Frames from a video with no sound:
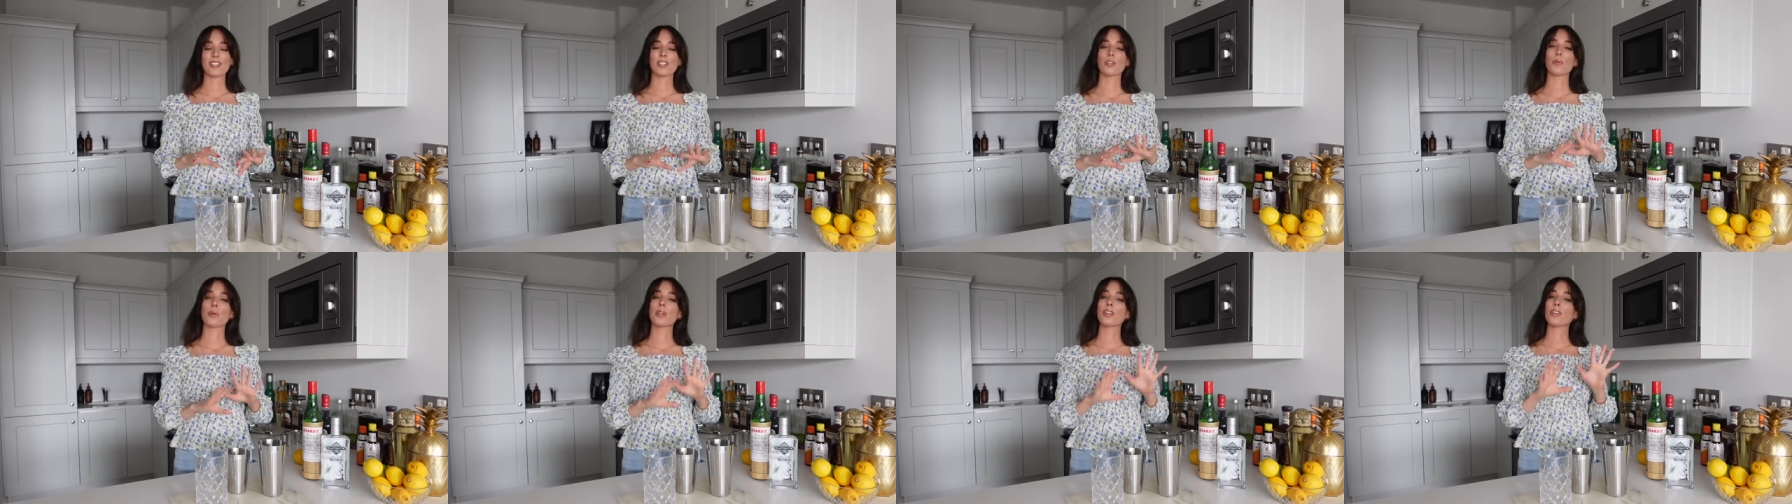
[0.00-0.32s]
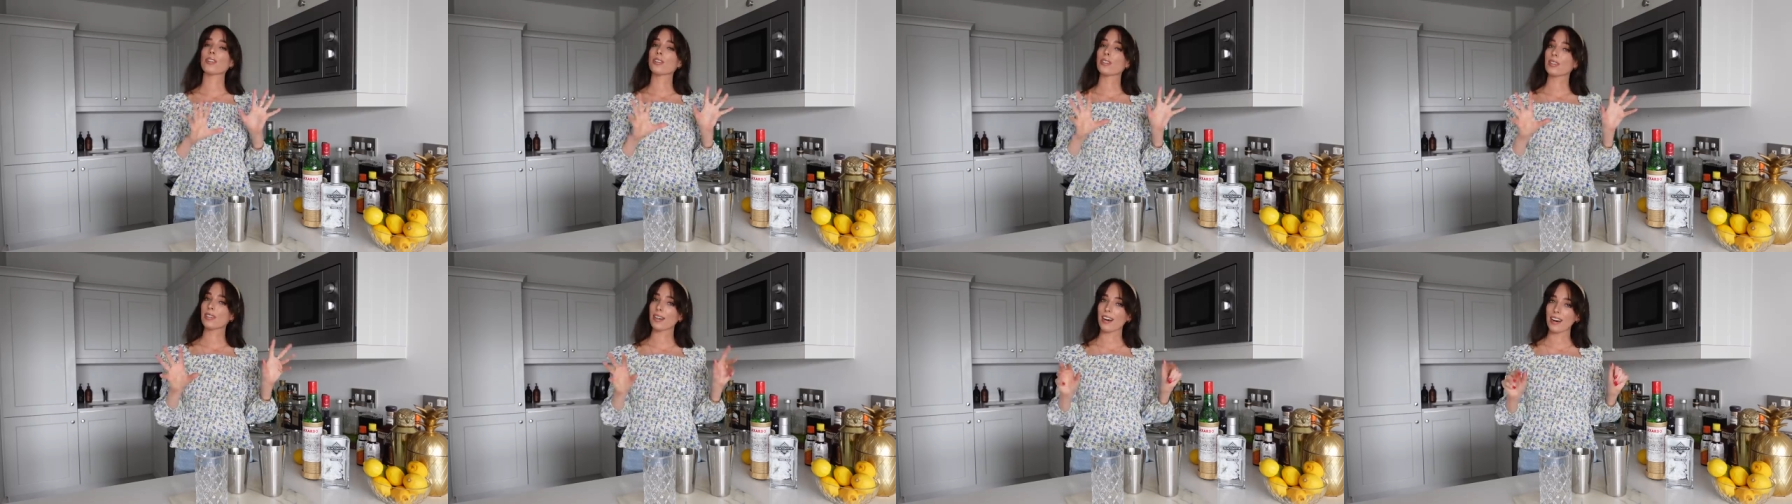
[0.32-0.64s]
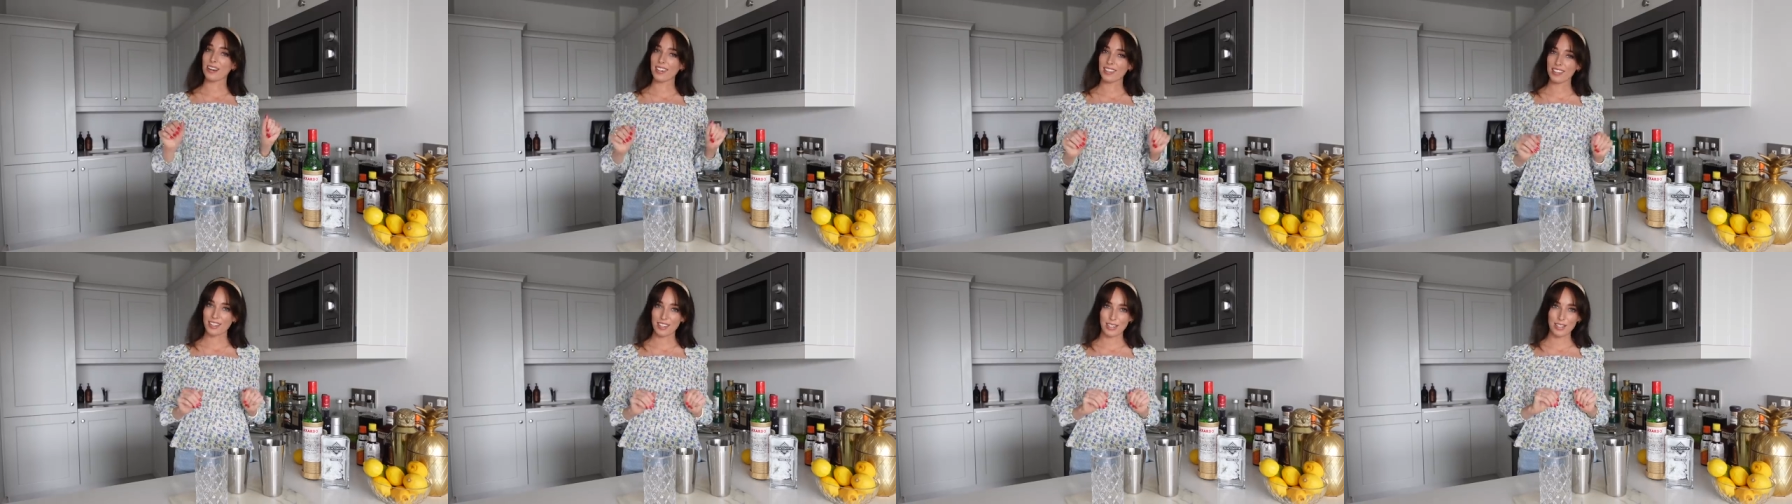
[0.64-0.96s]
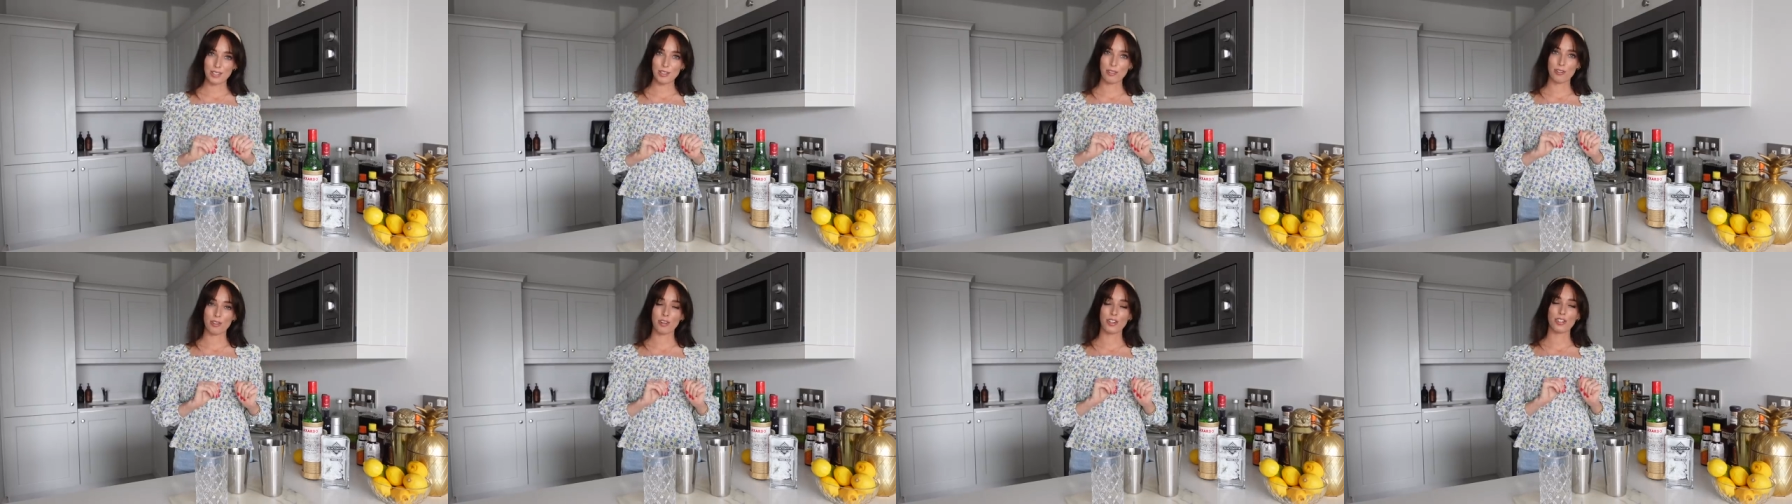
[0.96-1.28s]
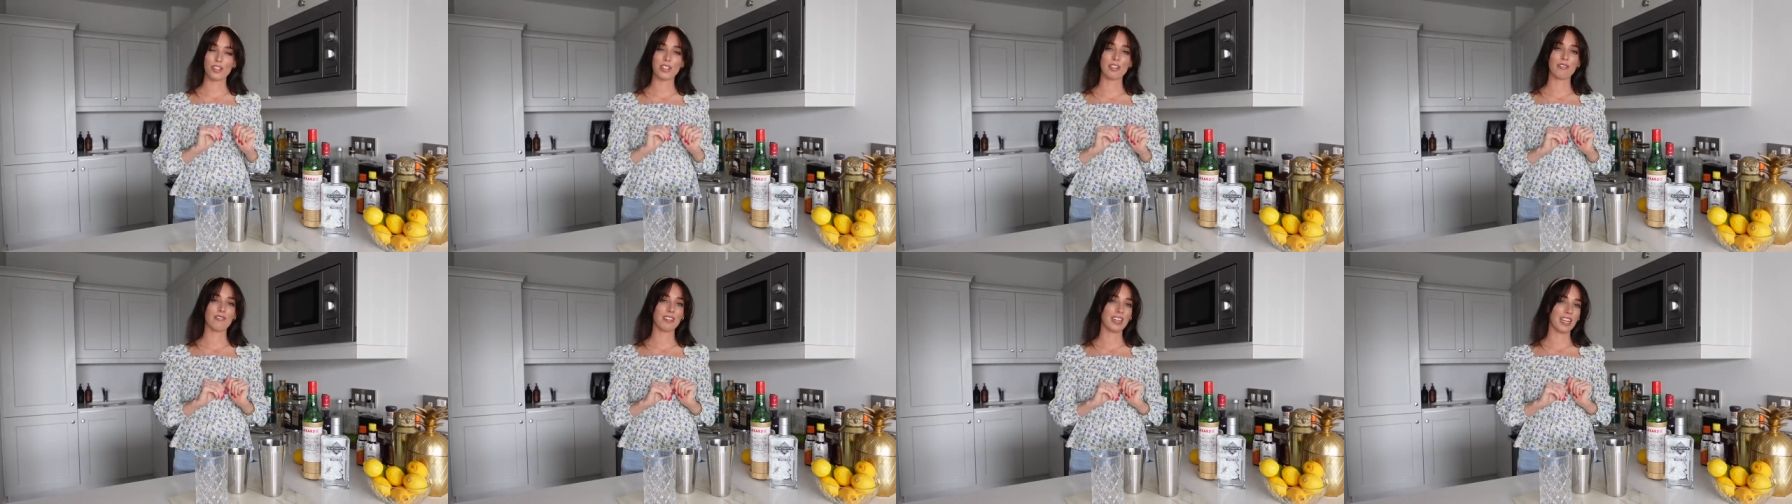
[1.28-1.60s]
so when you're starting the
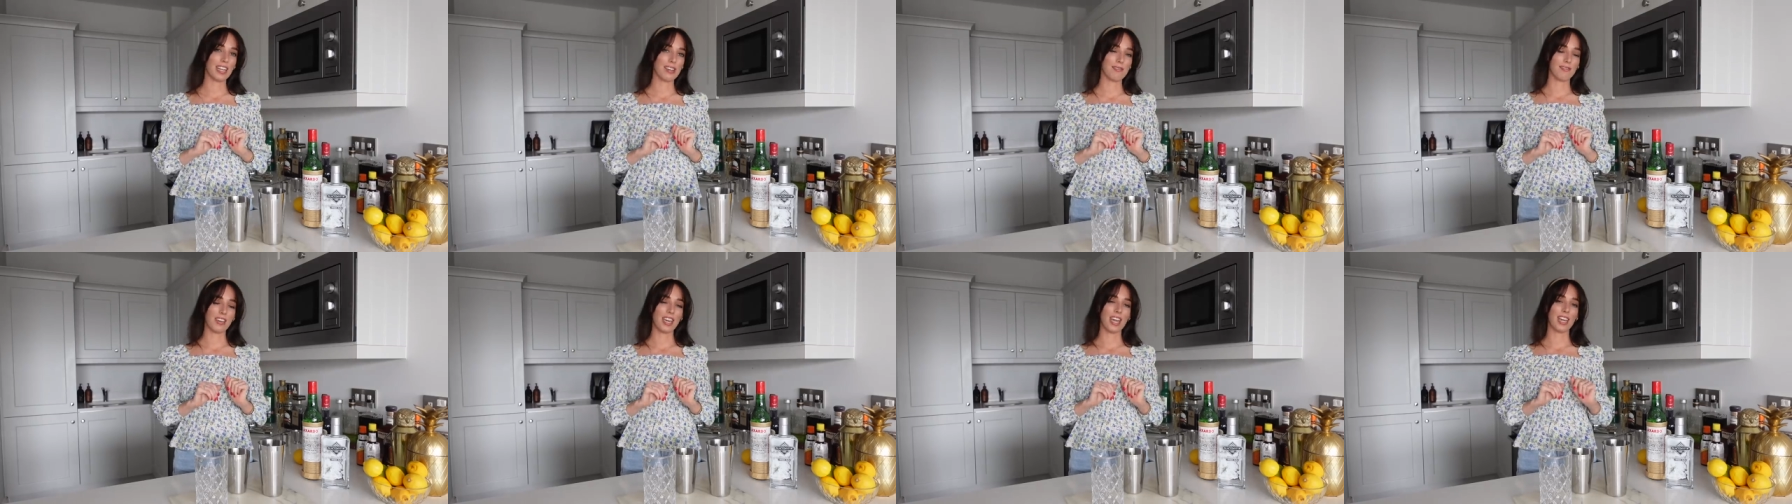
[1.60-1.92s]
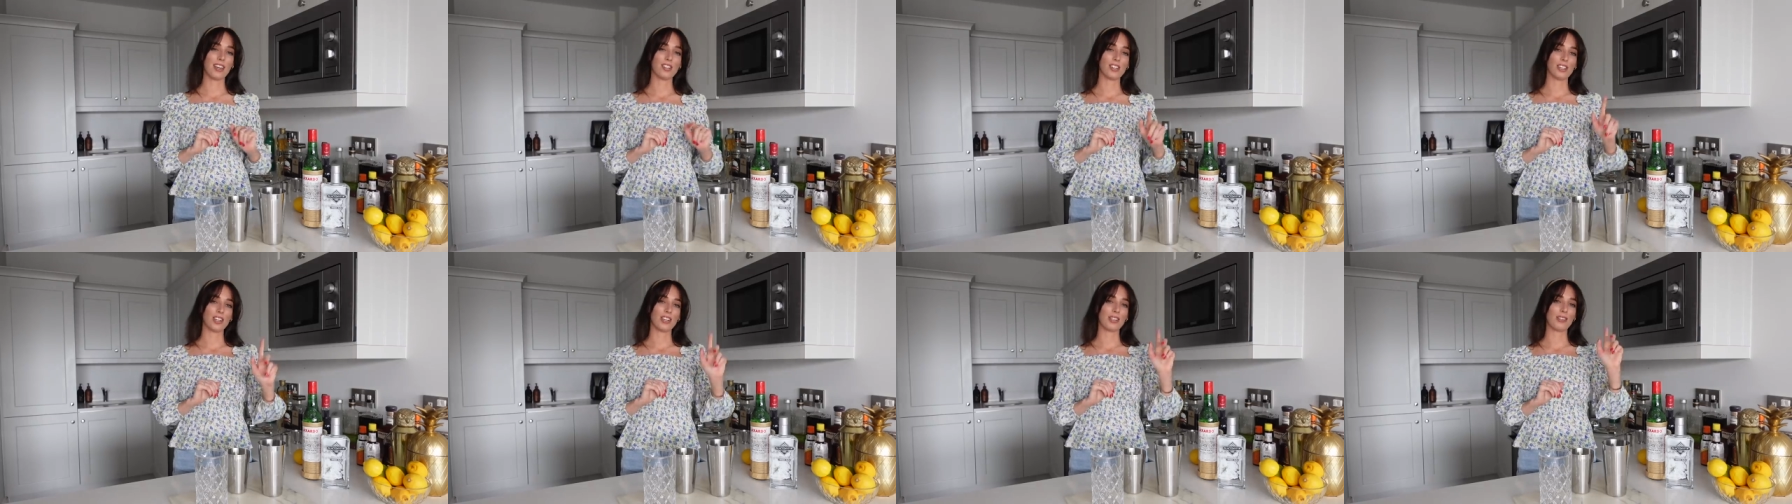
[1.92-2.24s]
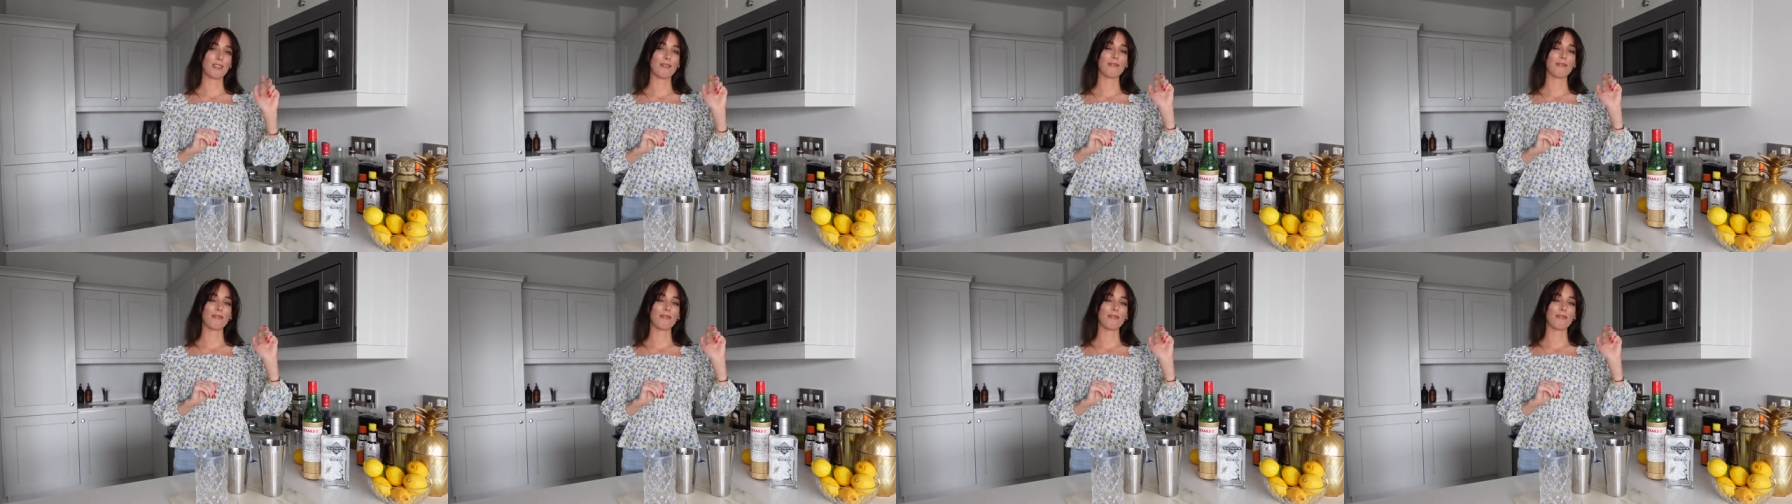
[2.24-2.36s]
construction of an aviation,